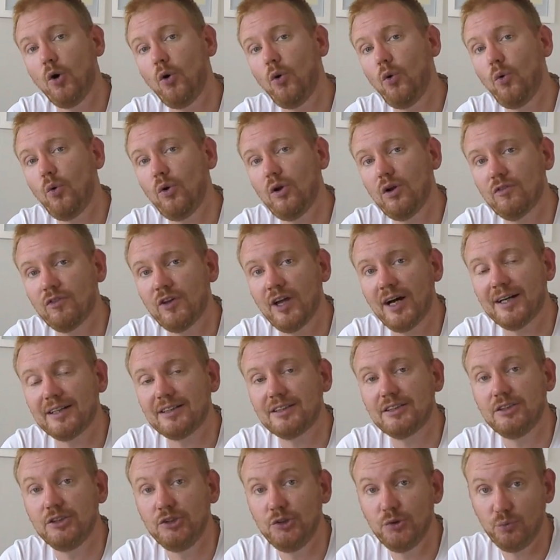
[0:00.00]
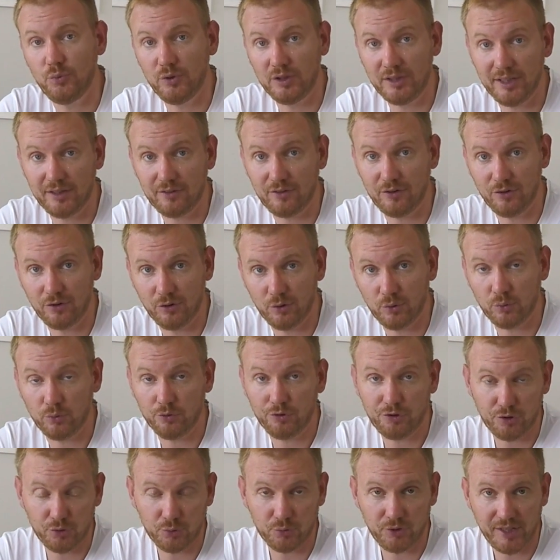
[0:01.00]
All of that you will get to know
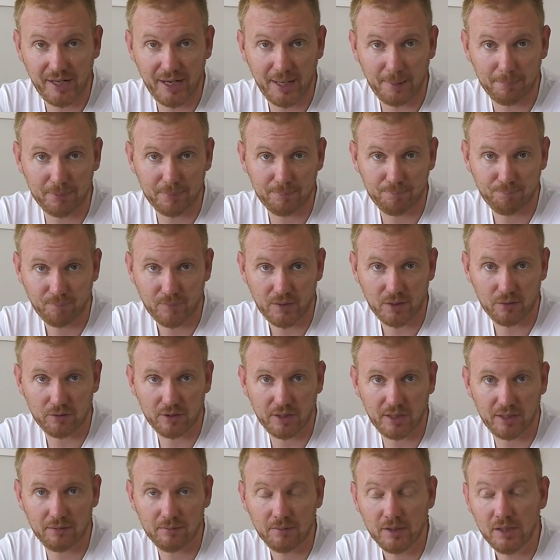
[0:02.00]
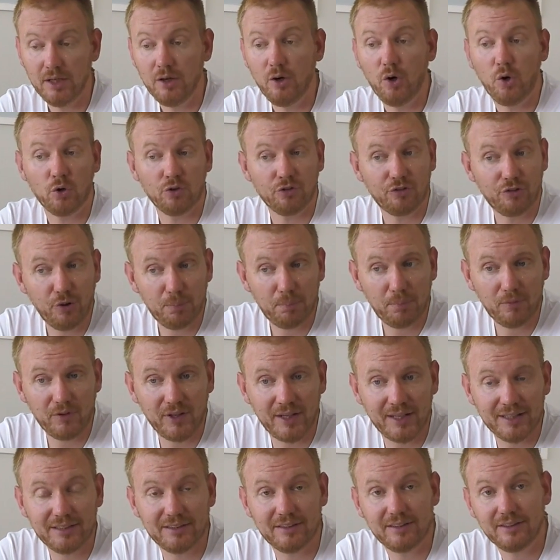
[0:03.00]
through the app. Okay. On top of
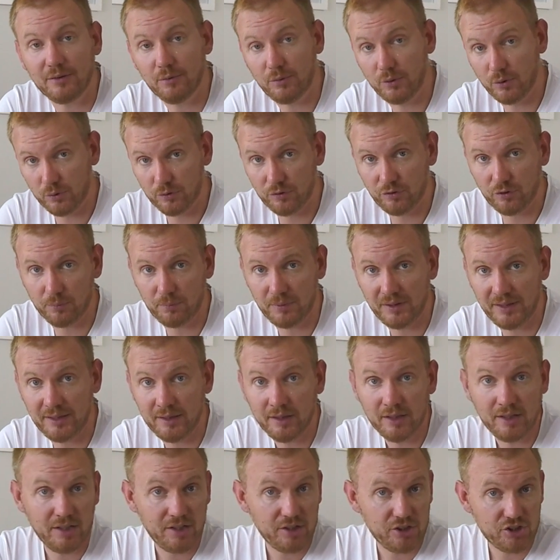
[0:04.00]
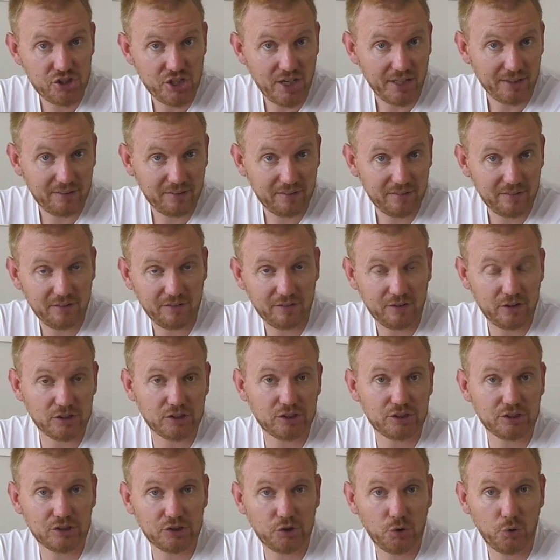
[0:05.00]
that, there will also be chat
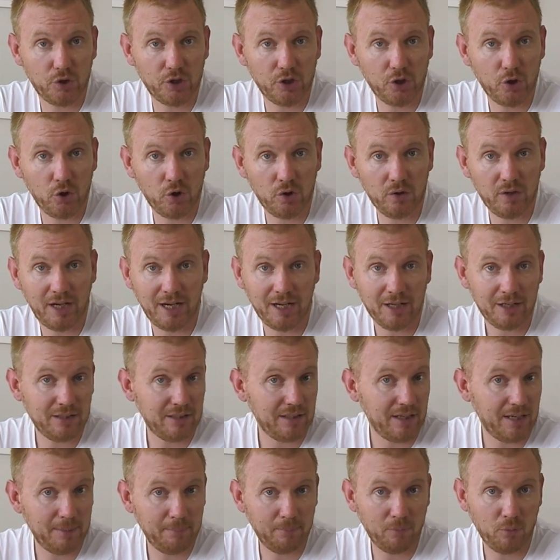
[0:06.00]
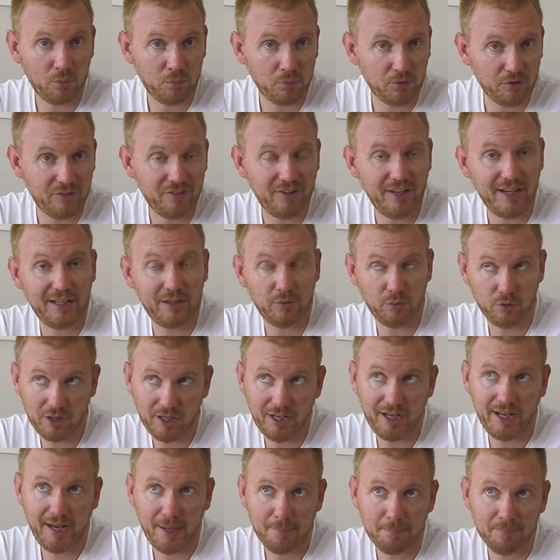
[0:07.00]
discussions going on. I
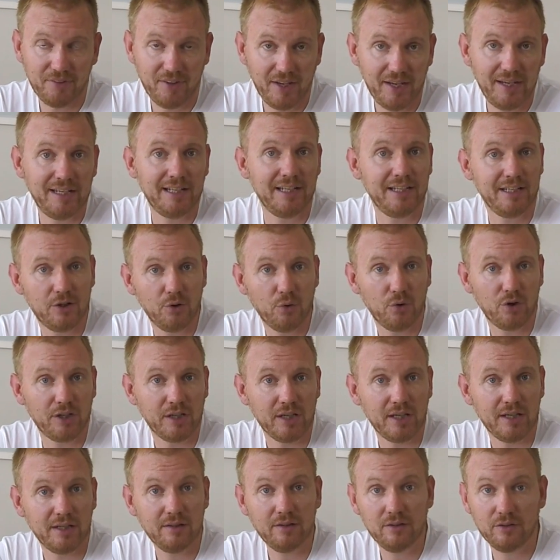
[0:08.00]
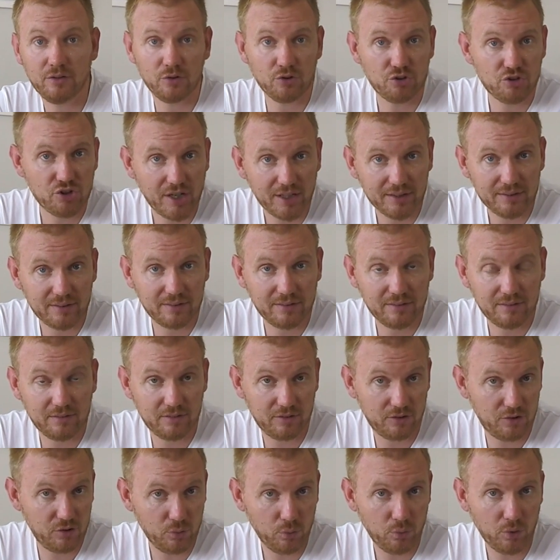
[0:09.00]
am daily going in to chat
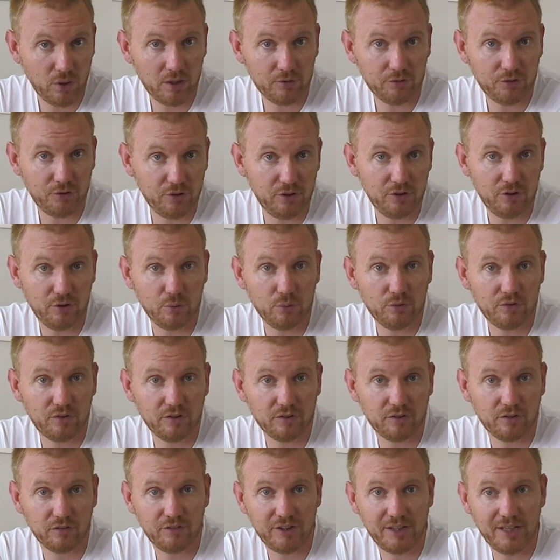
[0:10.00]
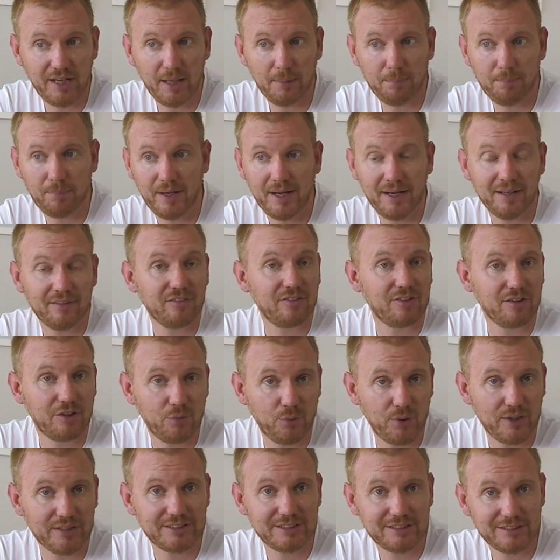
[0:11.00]
to the users of the app, answer
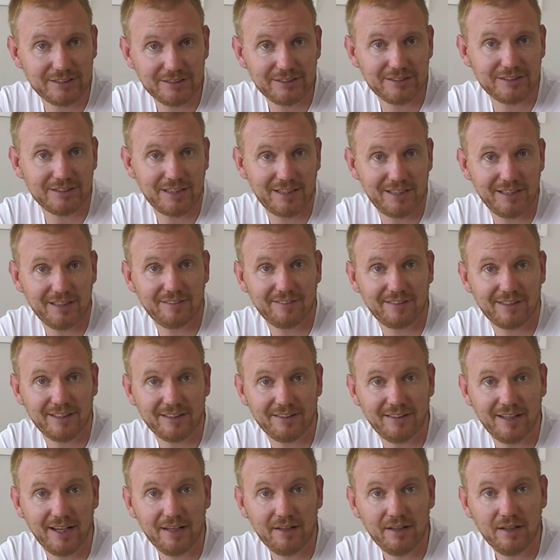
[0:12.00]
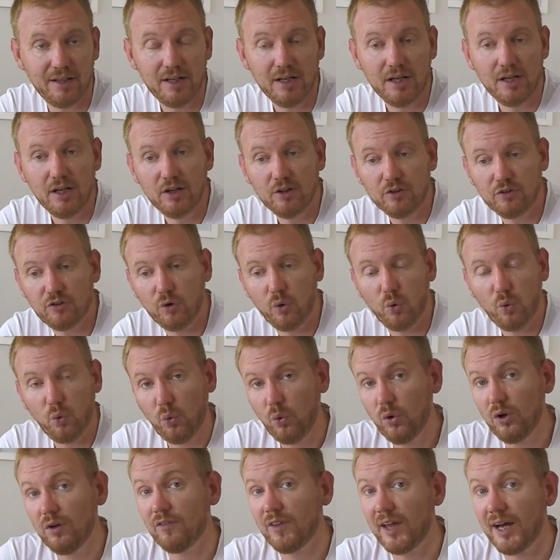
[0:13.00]
questions and things like that. So
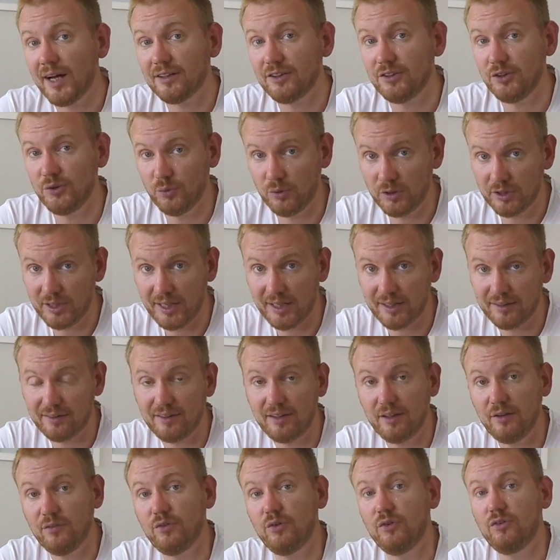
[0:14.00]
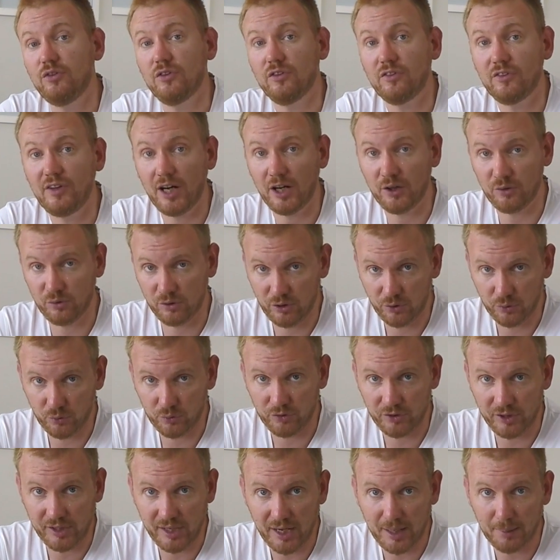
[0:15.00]
all of that you will get if you just
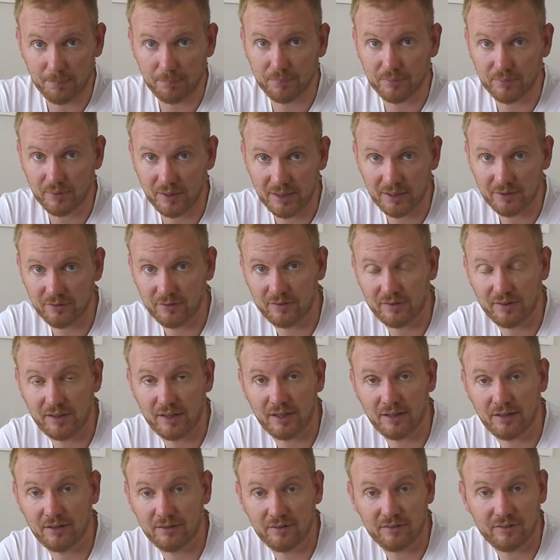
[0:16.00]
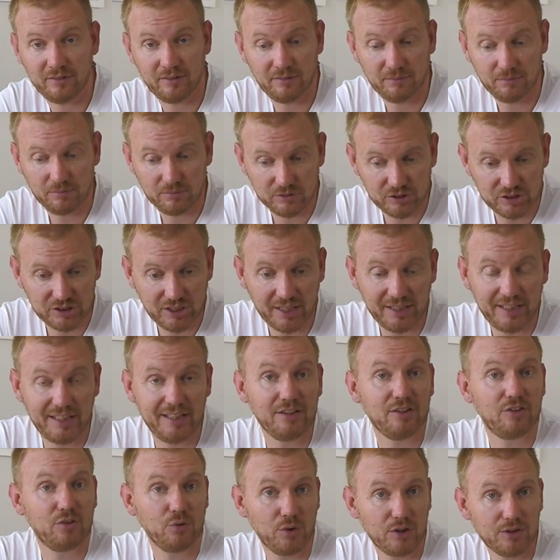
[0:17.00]
download the app and sign
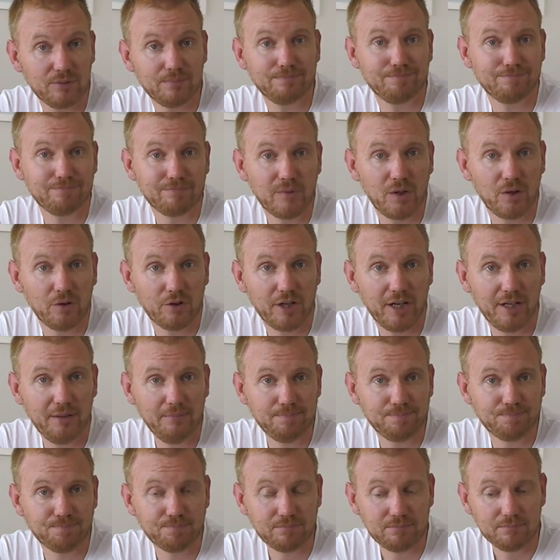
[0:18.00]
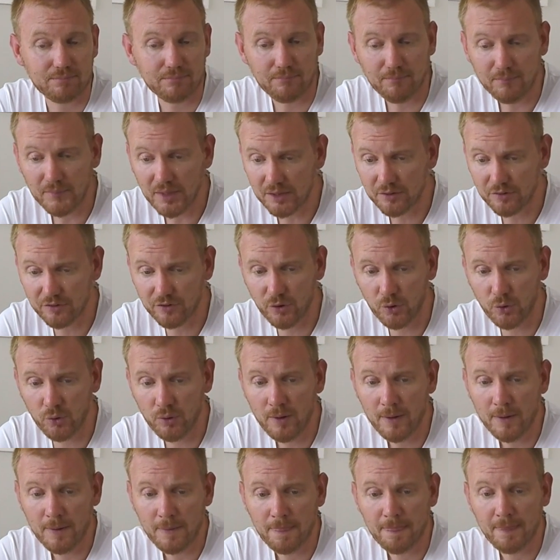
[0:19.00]
into it. Okay.
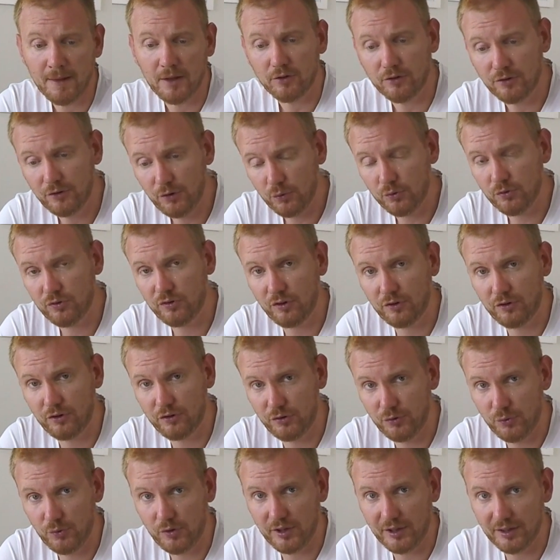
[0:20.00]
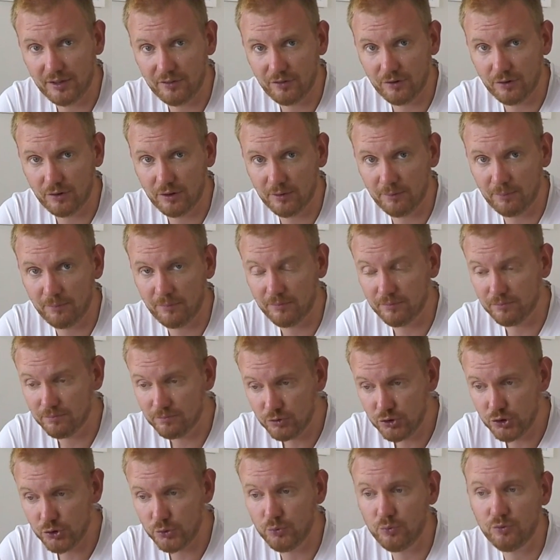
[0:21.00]
So those are the two things you can
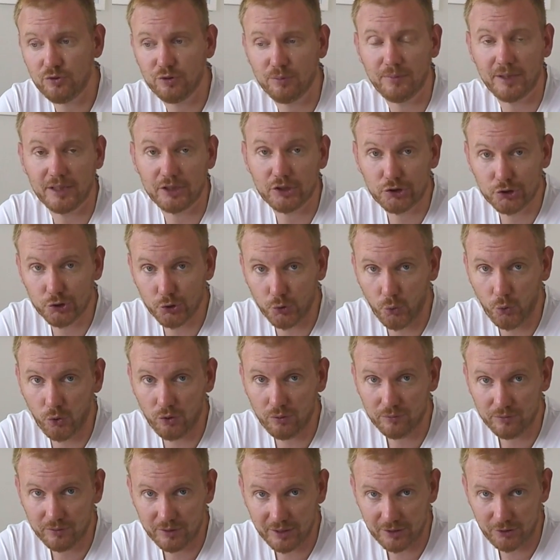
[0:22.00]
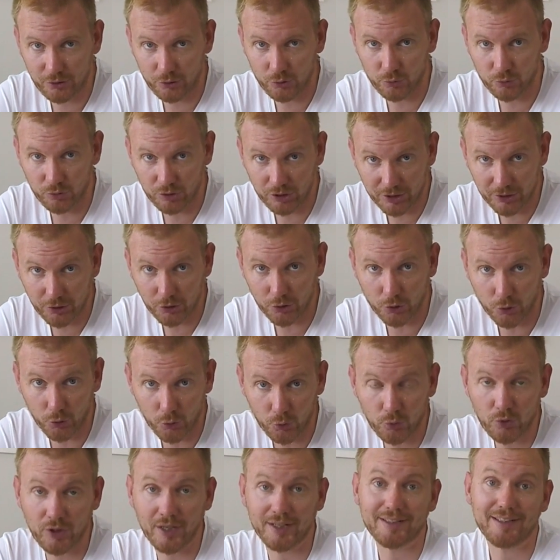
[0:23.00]
do to make sure that you get to
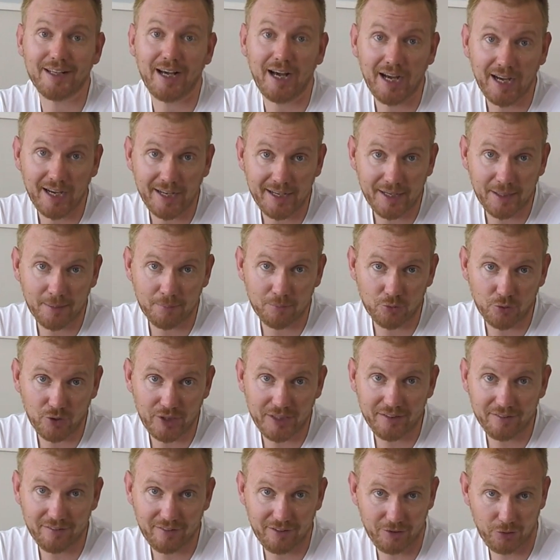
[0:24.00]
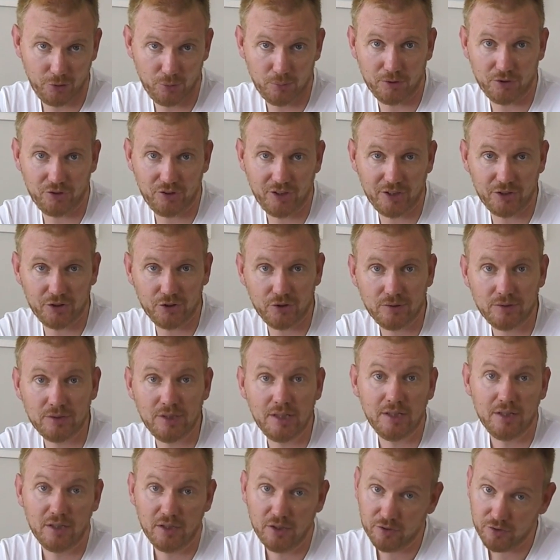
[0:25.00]
know that I am releasing new material.
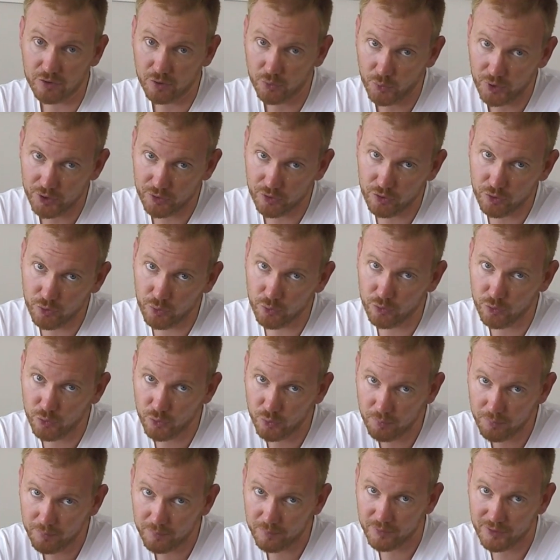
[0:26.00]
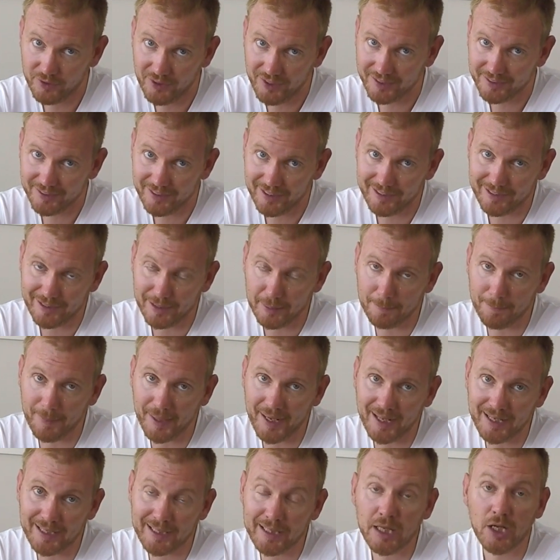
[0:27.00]
So go into YouTube, tick the little
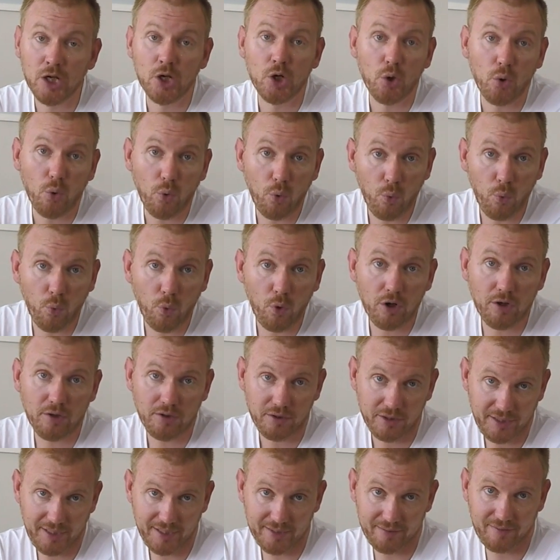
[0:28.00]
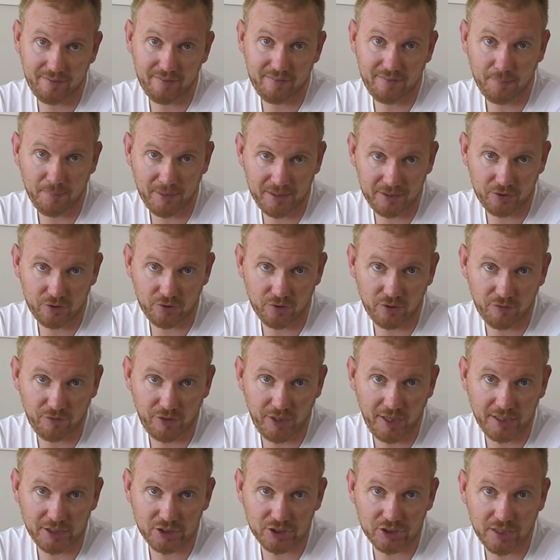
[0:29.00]
bell, or get the Mentor
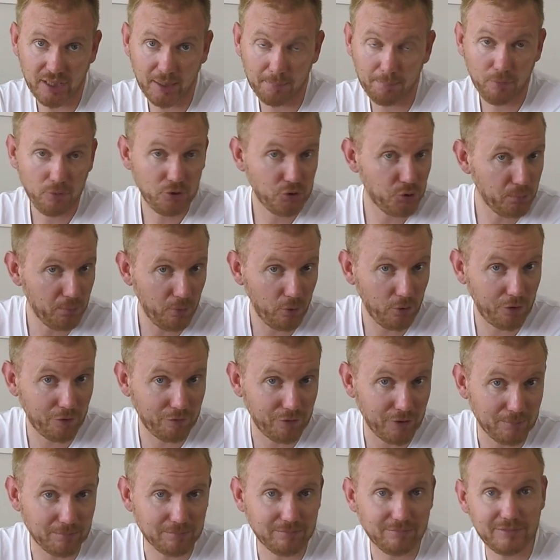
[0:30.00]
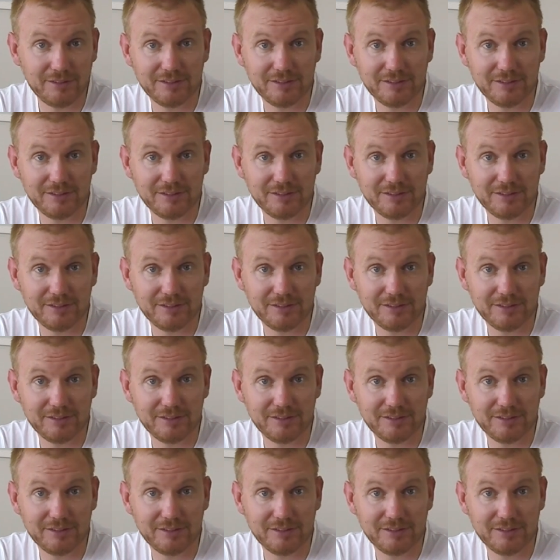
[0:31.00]
Aviation app, or do both of them.